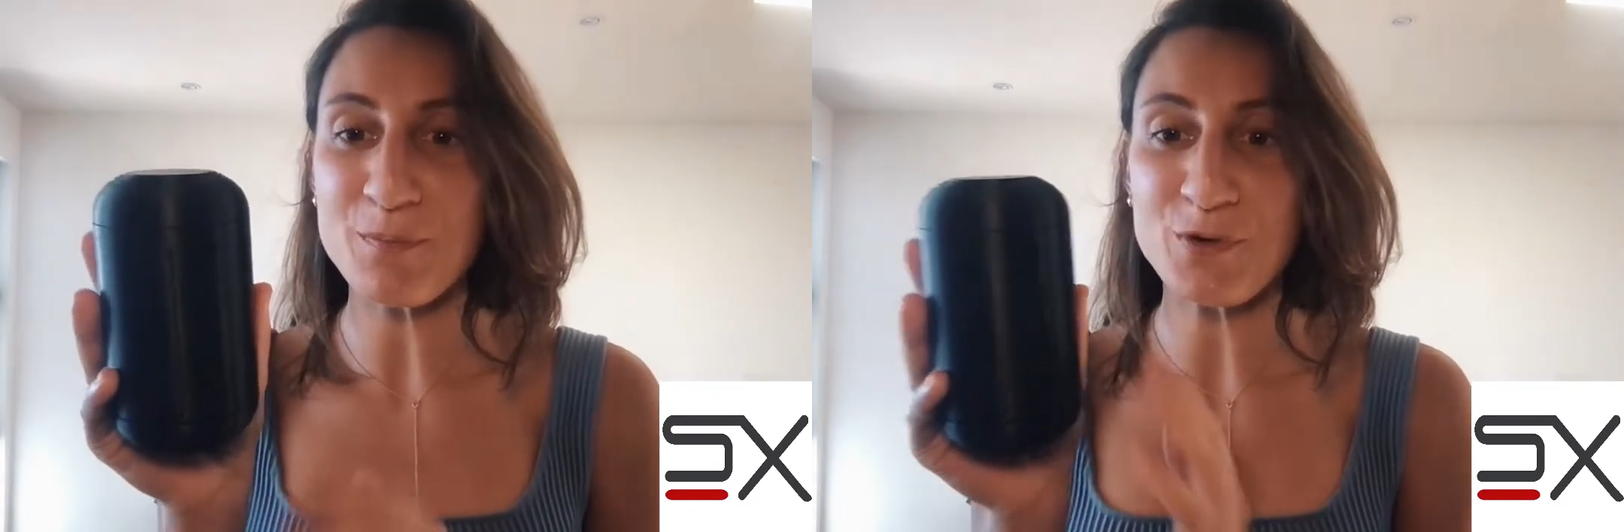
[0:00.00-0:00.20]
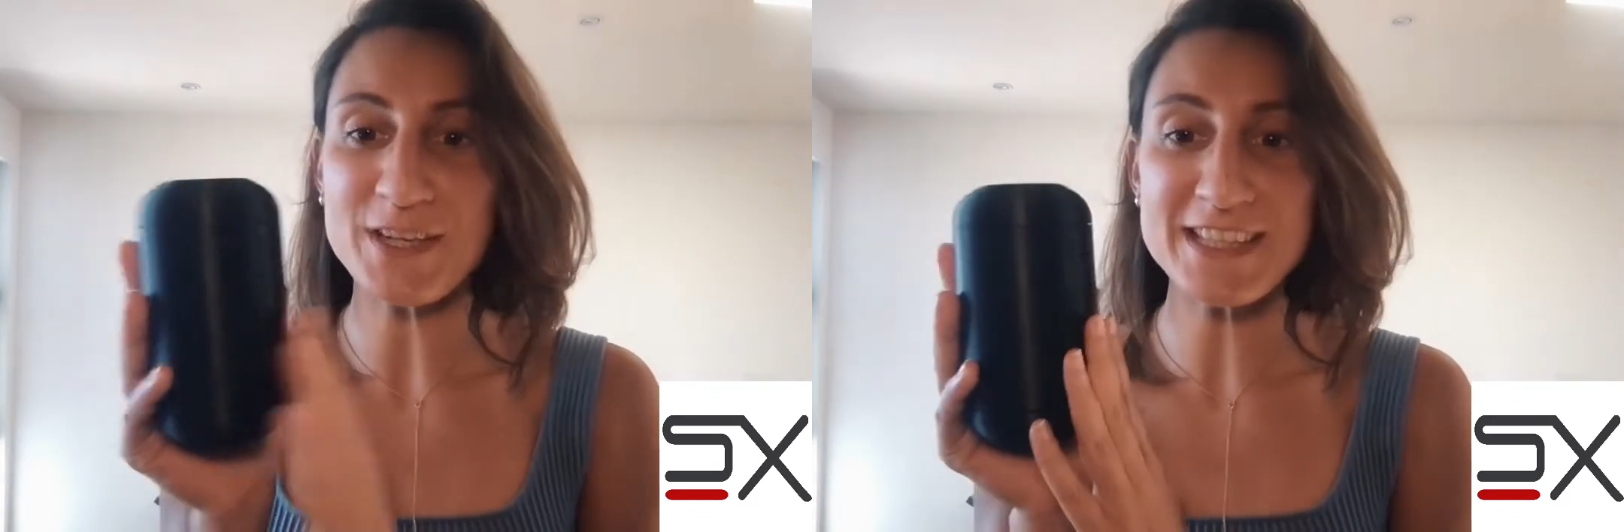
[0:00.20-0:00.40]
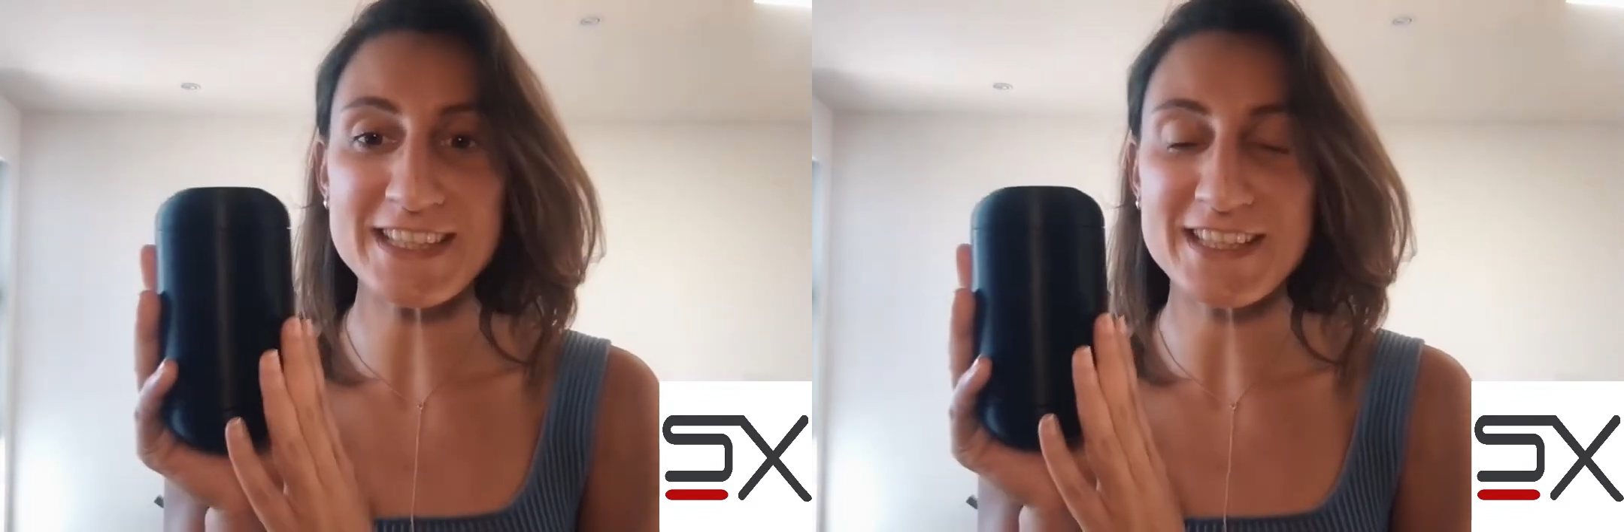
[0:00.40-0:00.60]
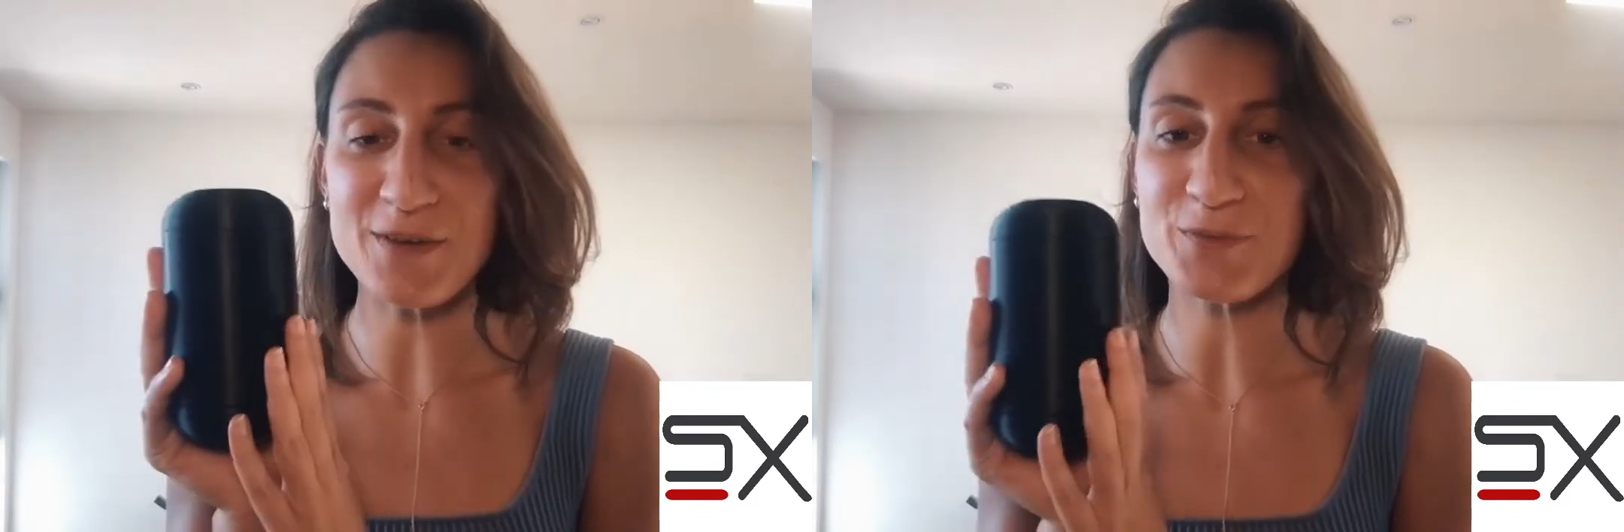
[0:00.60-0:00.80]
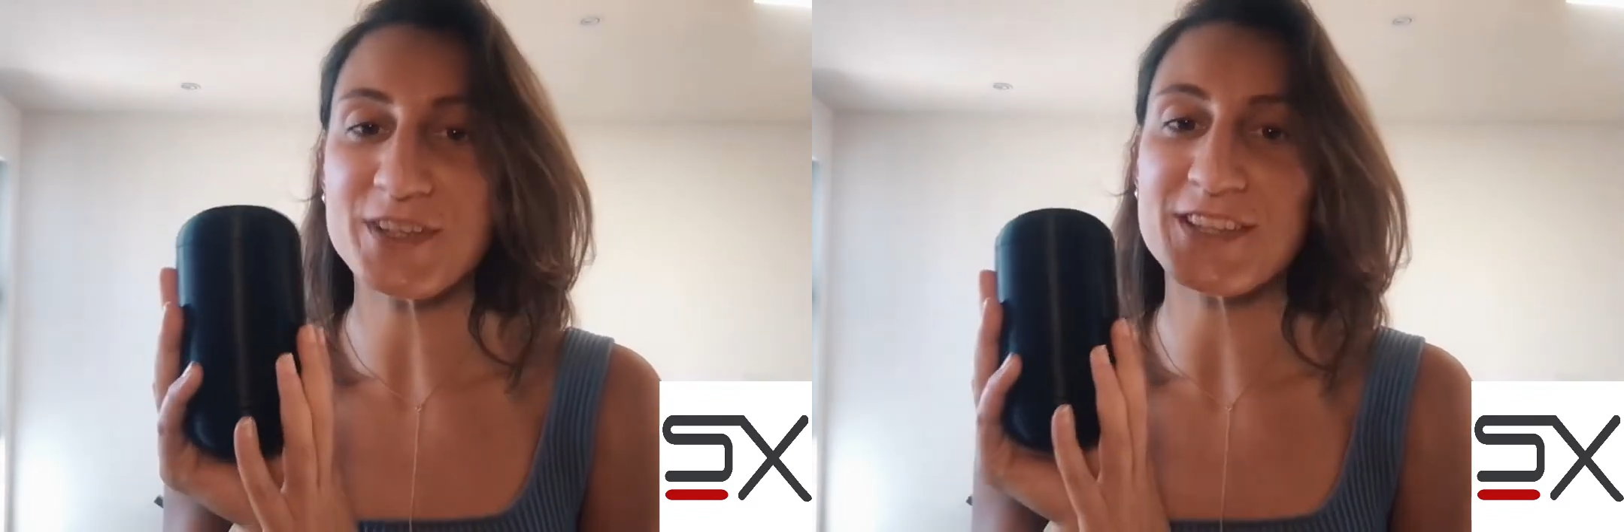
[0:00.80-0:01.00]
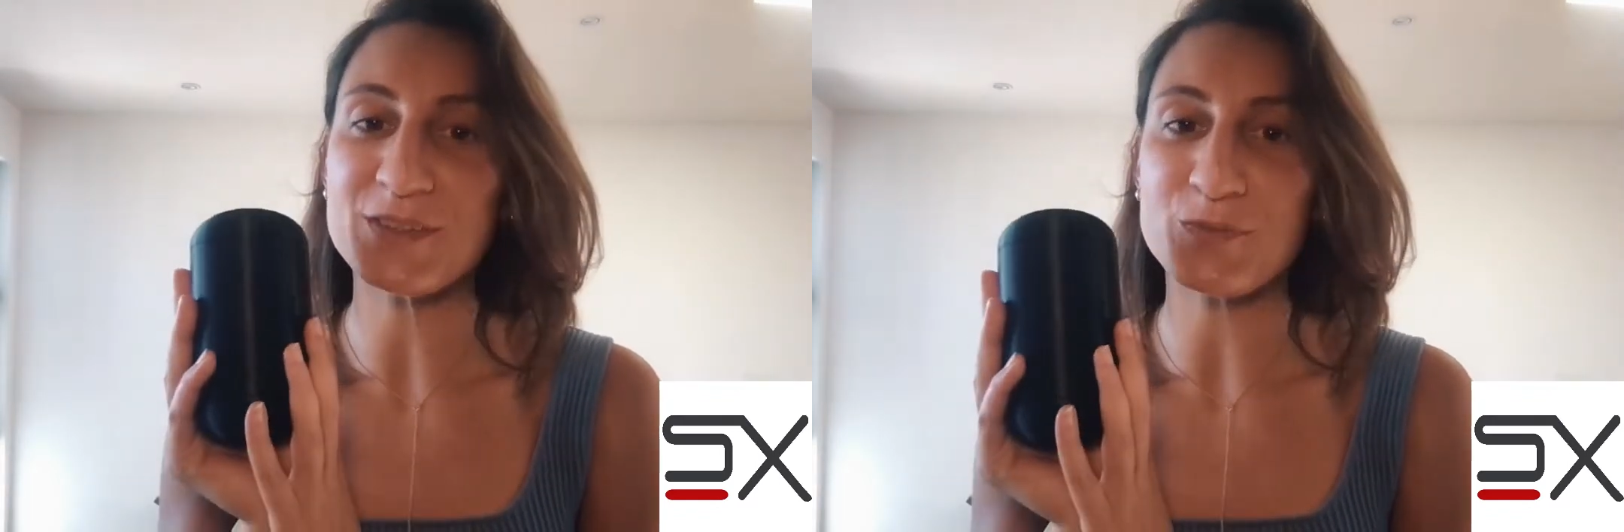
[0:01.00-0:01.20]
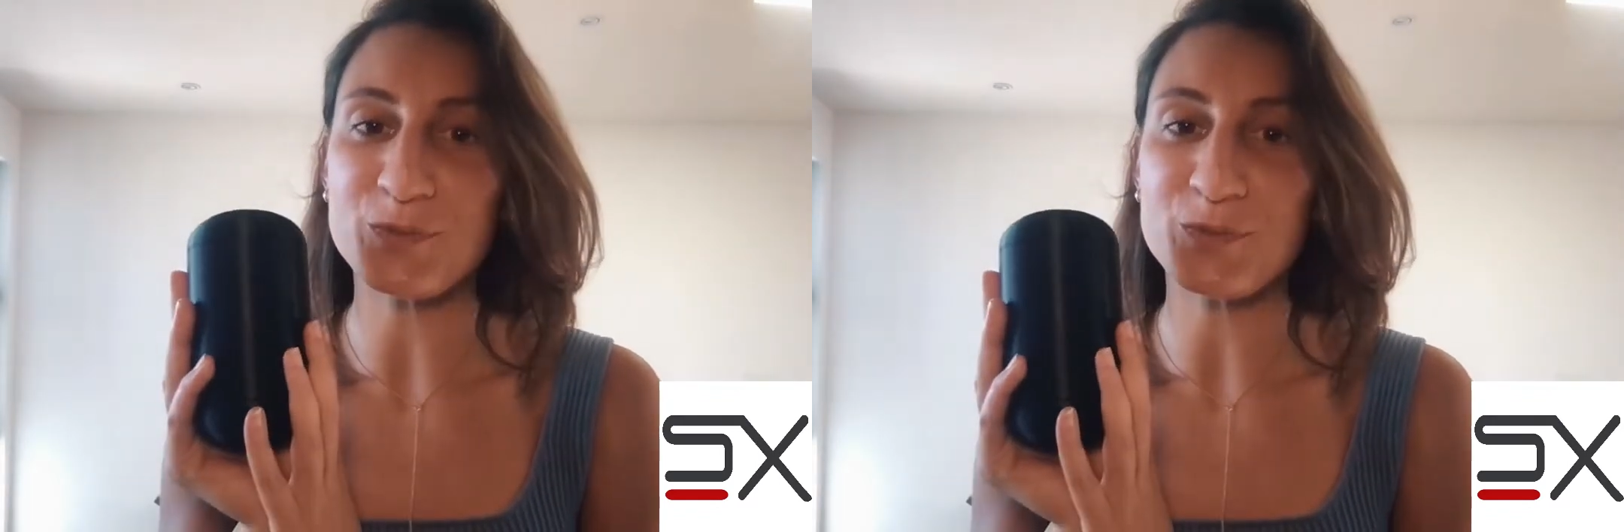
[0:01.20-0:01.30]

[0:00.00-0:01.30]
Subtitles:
print that we did